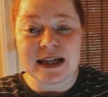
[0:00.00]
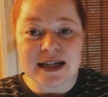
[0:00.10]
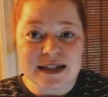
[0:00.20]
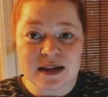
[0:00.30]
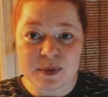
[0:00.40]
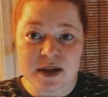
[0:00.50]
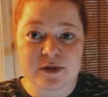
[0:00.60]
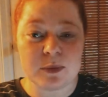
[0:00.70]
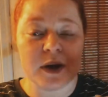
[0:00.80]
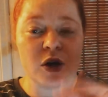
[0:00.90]
easy place for
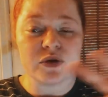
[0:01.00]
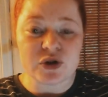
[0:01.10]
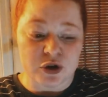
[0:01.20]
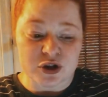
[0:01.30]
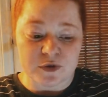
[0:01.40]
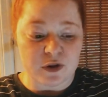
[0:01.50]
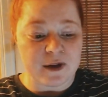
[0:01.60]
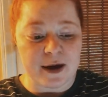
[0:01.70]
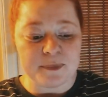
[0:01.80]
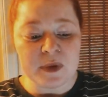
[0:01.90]
me to go search for
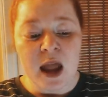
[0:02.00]
them.